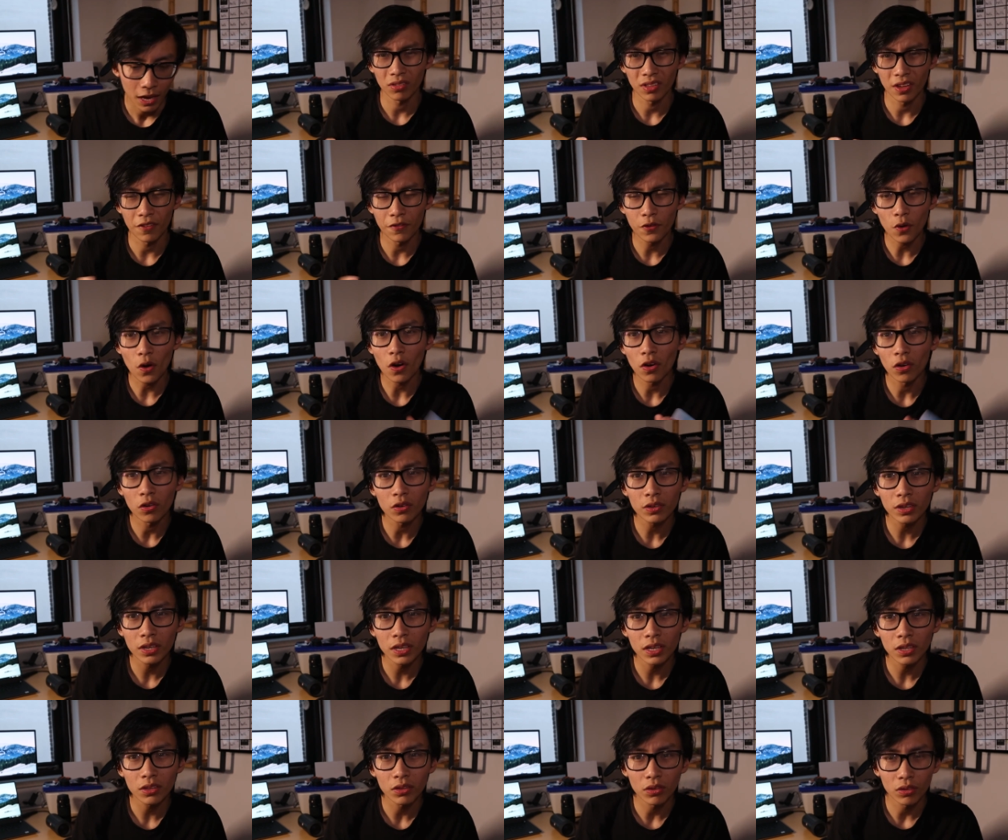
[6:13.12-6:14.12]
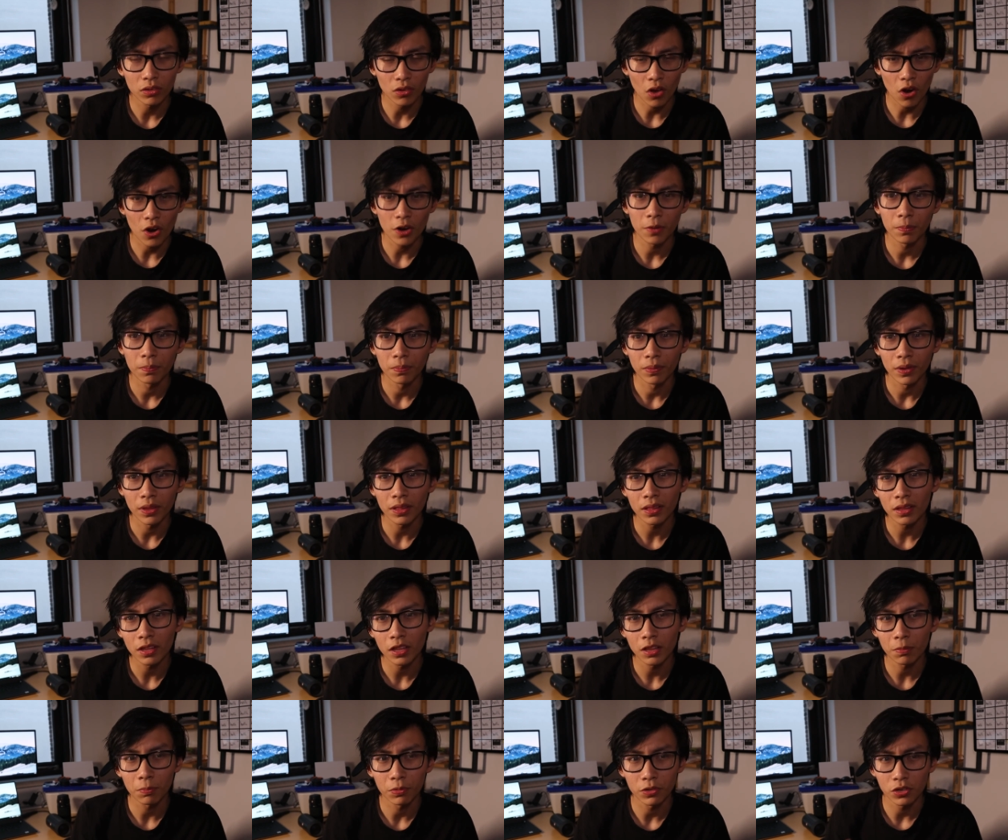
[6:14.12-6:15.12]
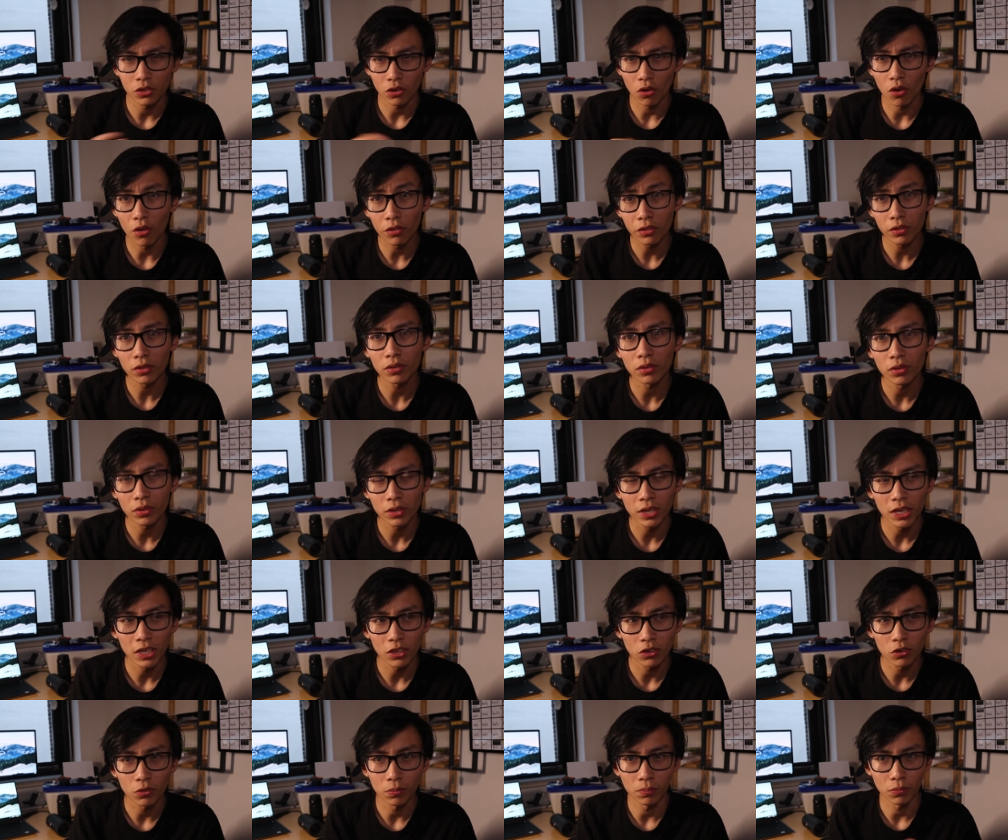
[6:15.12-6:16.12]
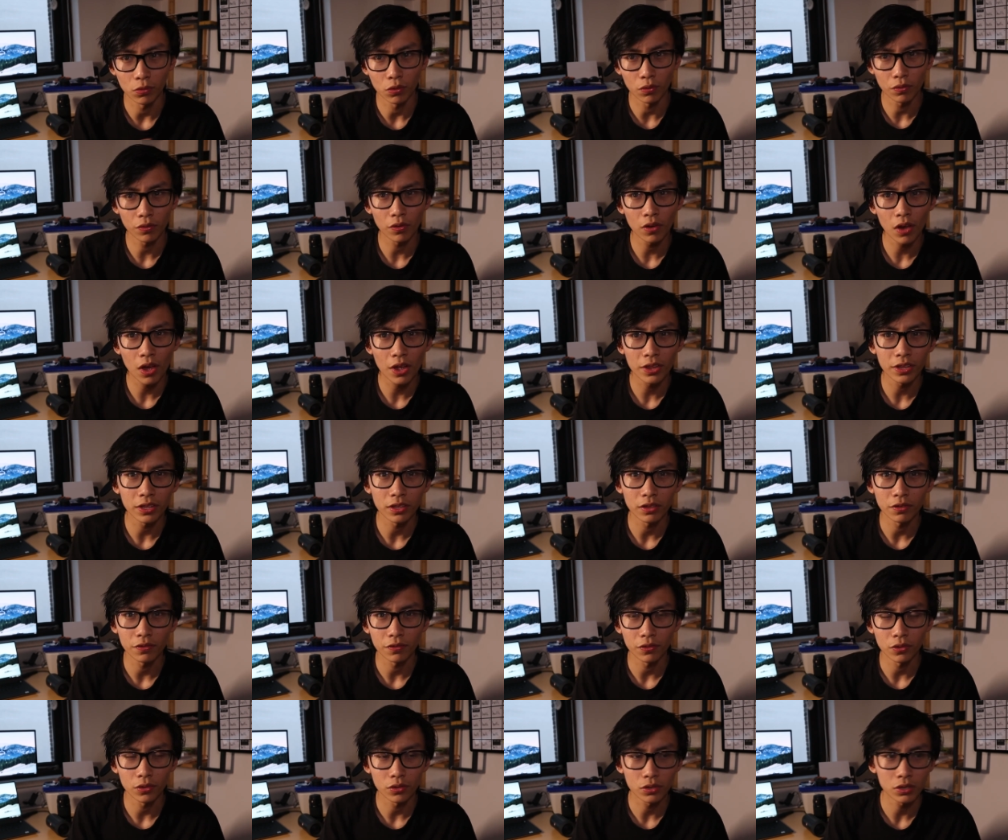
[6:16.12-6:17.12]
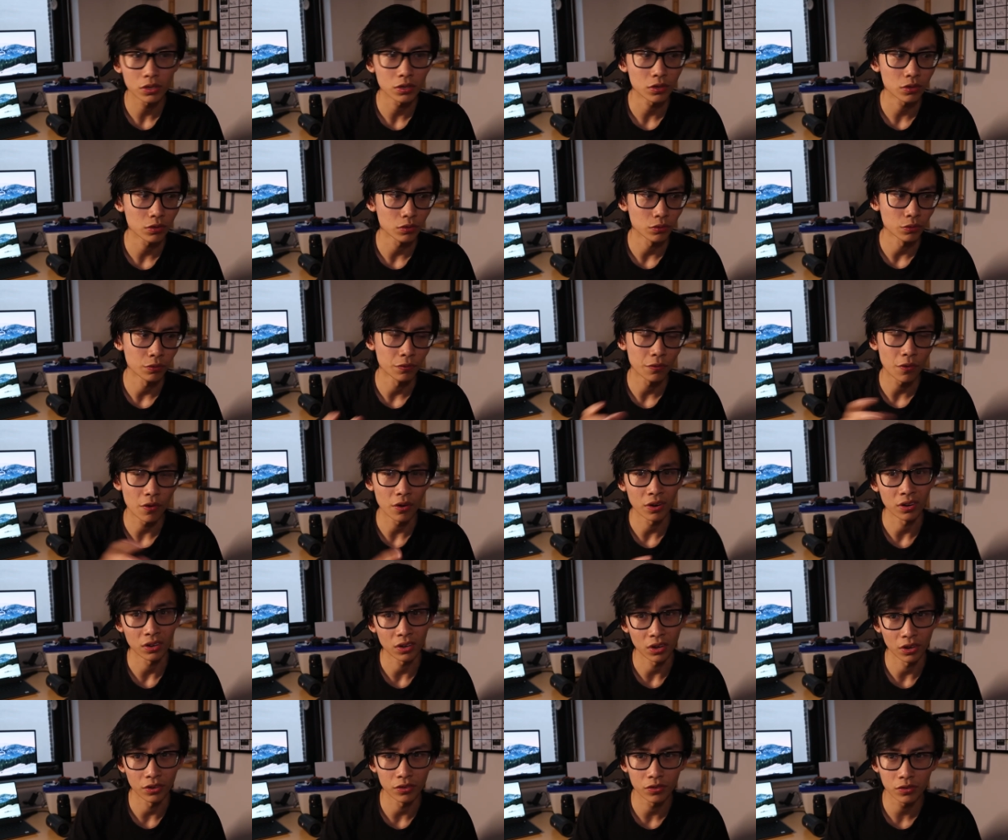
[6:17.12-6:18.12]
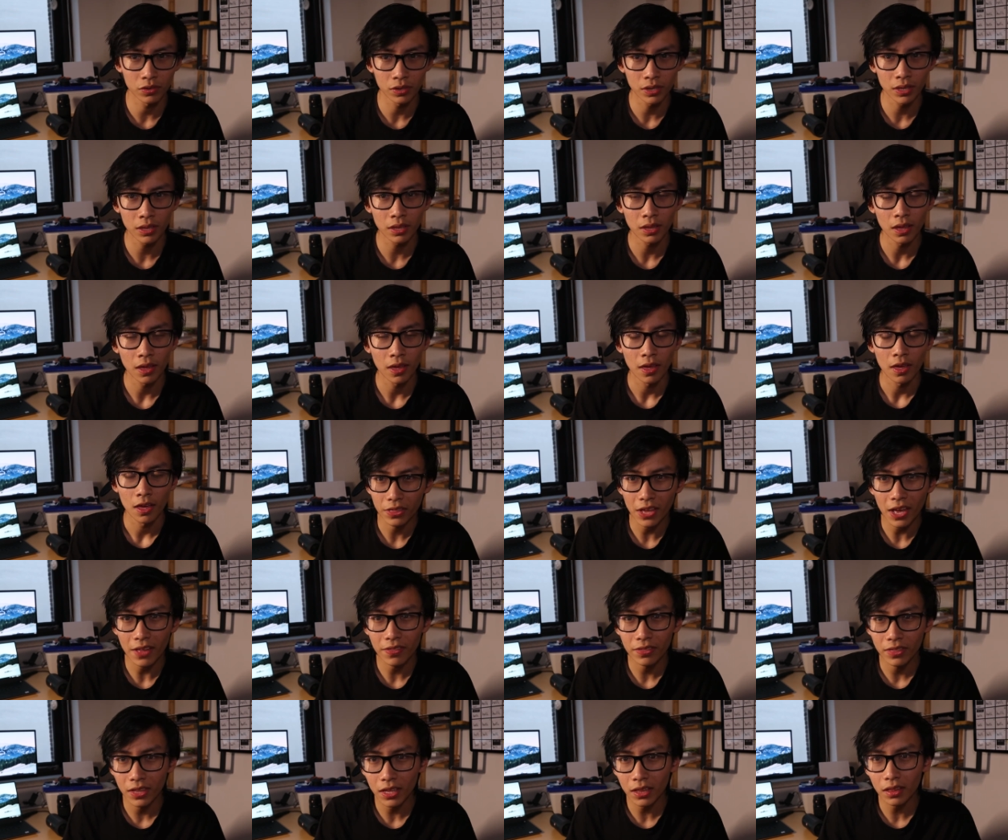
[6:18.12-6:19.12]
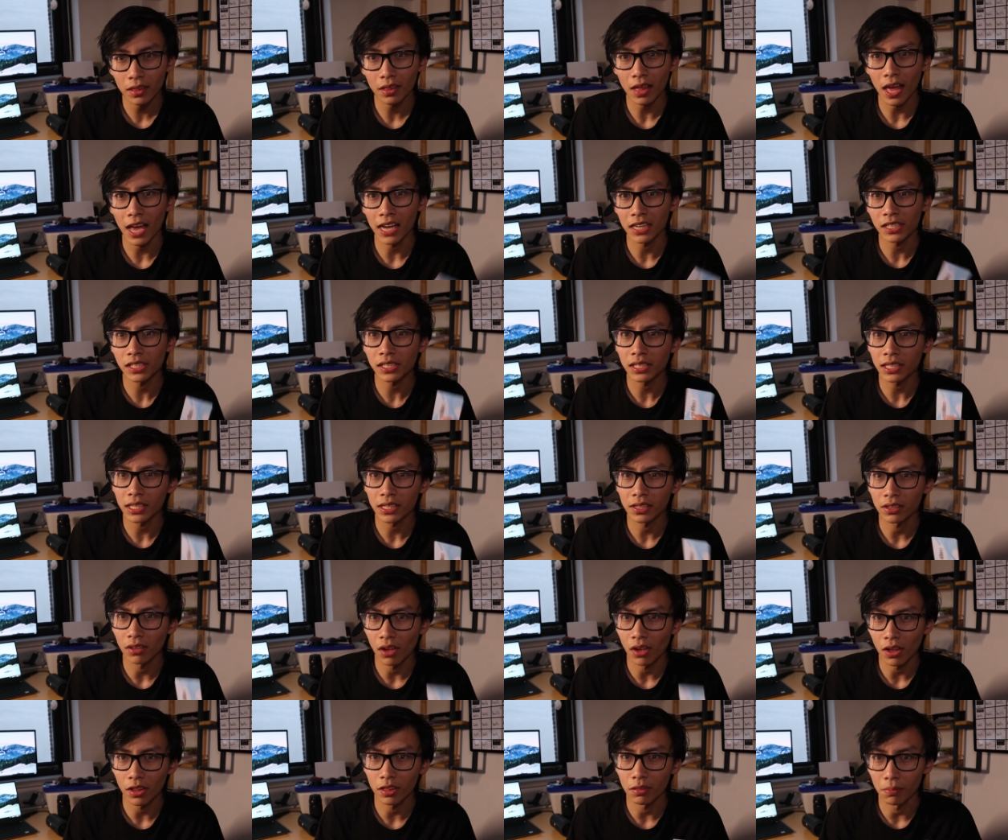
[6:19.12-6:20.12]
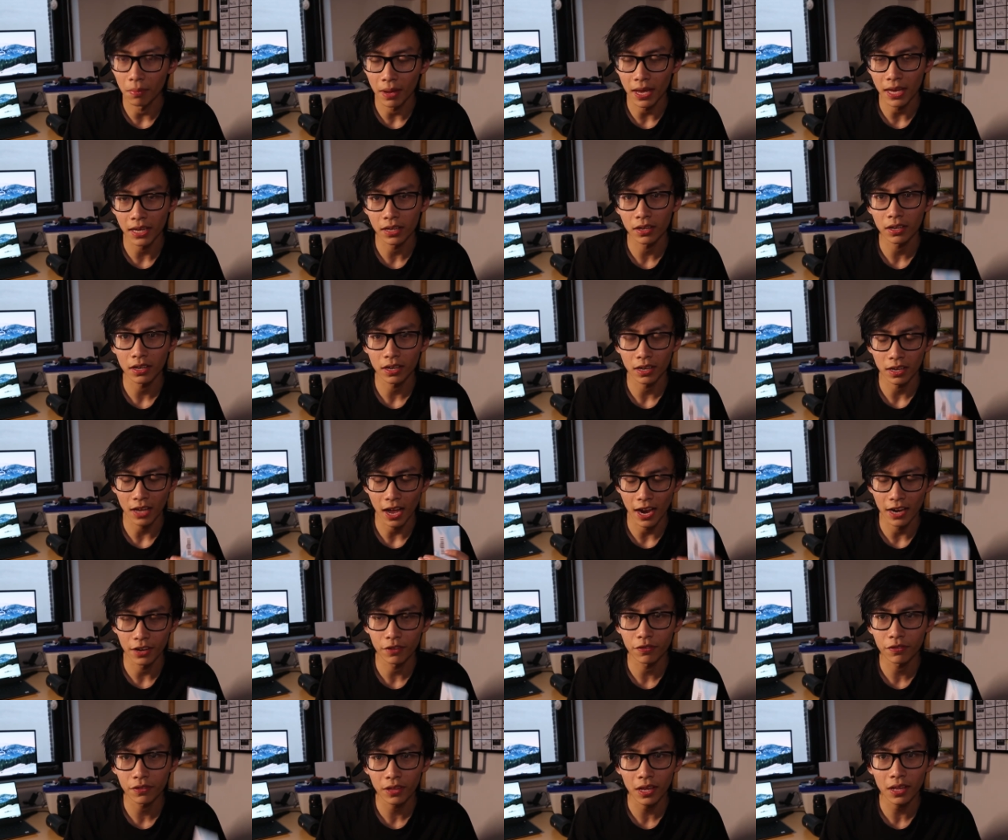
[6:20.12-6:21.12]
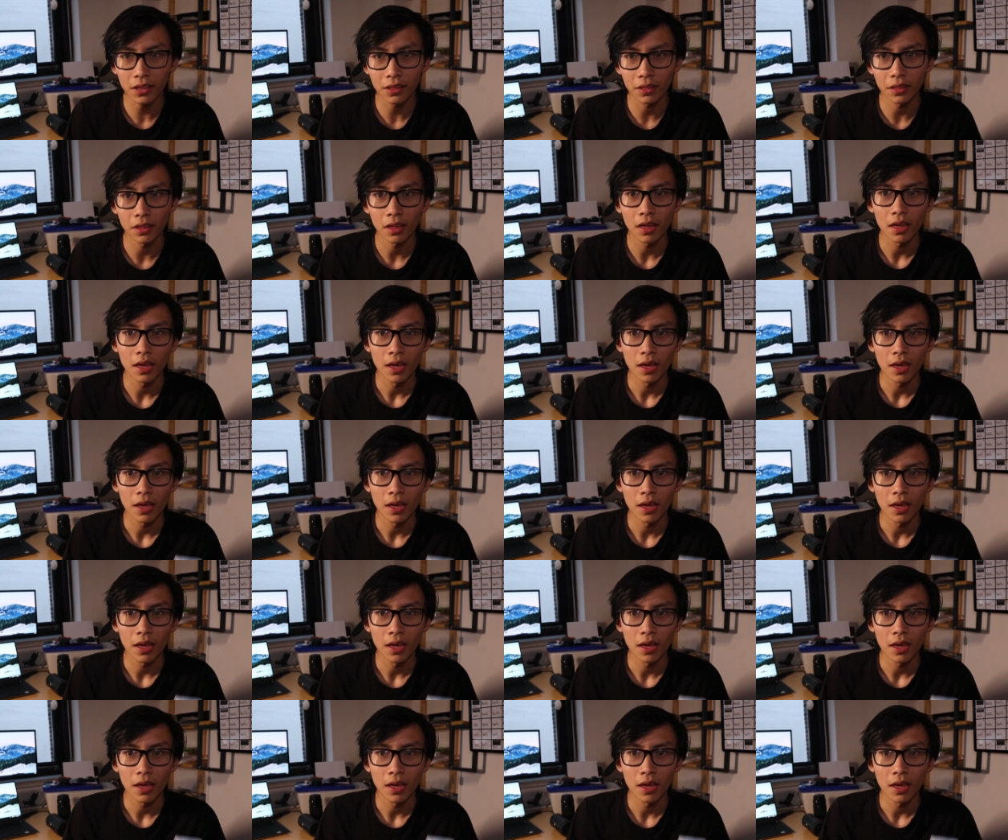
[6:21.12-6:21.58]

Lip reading: If you're looking to start a business but you're also looking to move a lot in the future to foreign countries, then this actually does make kind of sense.